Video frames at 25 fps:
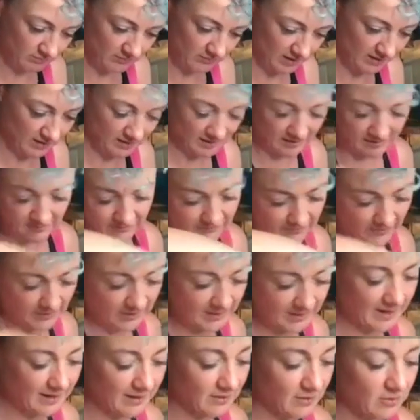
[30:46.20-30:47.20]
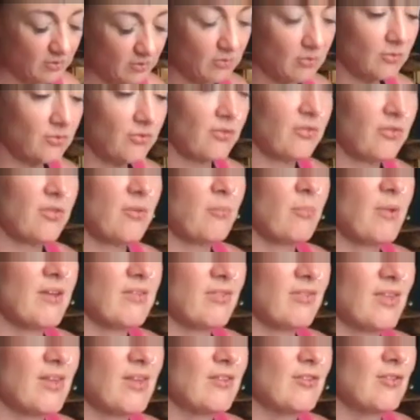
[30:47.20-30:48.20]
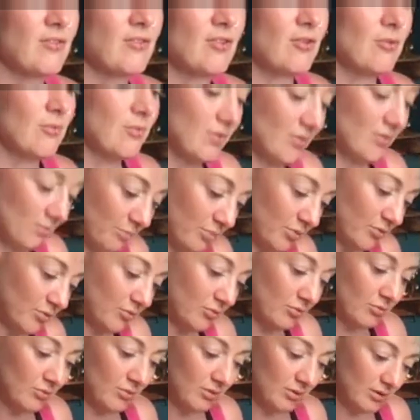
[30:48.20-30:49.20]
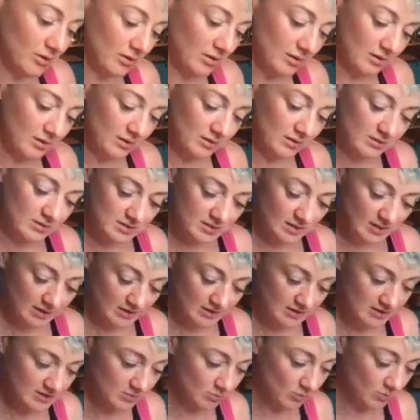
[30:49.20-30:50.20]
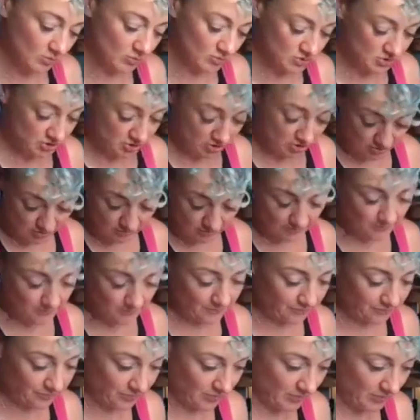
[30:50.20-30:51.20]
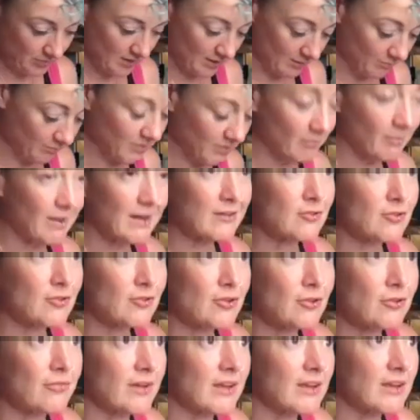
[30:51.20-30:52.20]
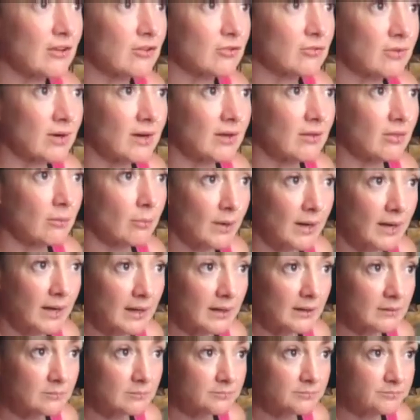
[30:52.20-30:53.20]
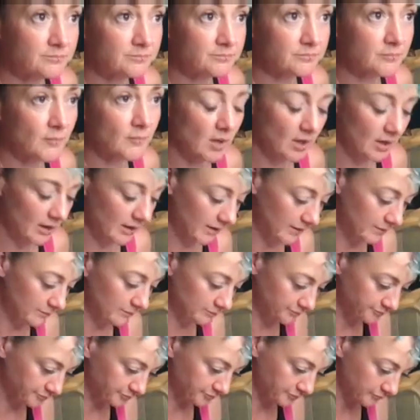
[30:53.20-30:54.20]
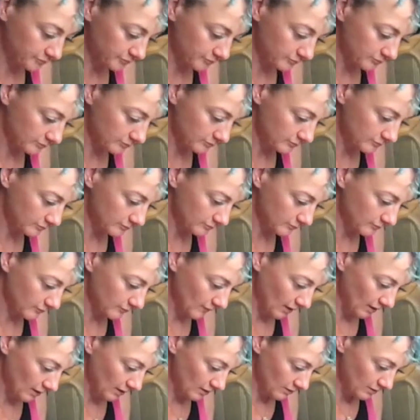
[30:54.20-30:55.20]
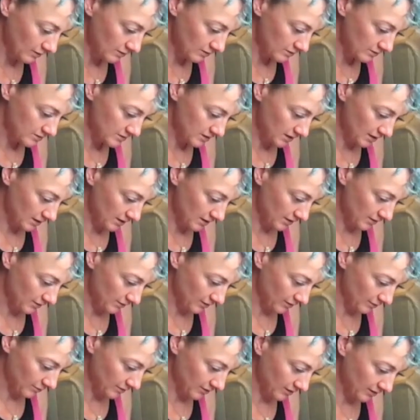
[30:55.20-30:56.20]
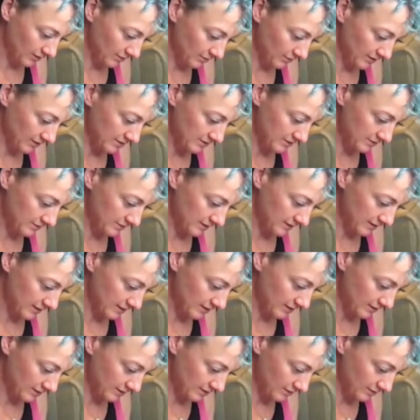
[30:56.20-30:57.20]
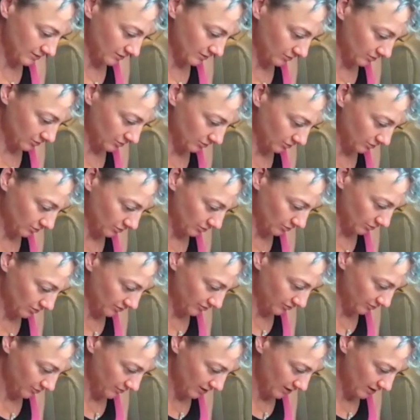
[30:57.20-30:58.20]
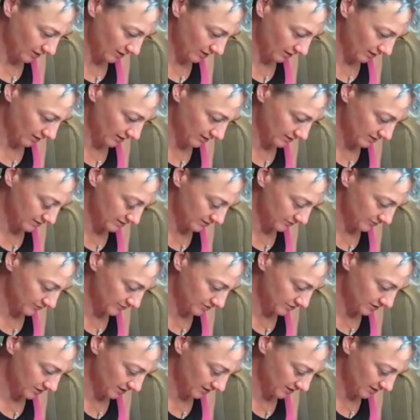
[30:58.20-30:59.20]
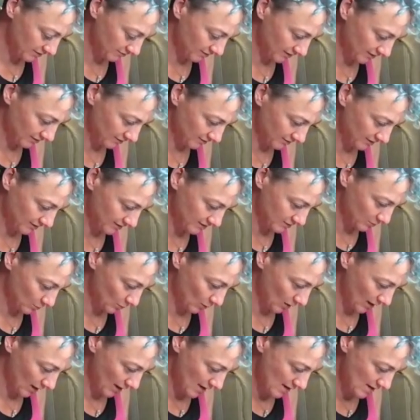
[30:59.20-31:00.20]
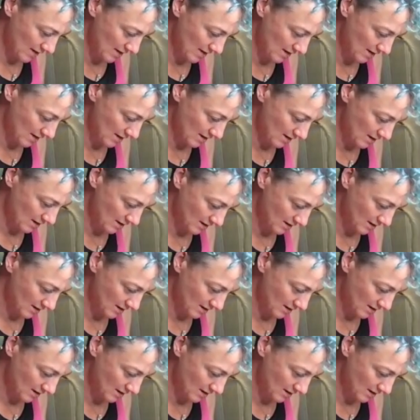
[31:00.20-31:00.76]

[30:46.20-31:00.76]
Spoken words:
like at funny angles. The best thing to do is pull slightly towards you, but make sure your fingers are out the way. Okay. So I'm going to be doing all of my lines. If you turn it around this way,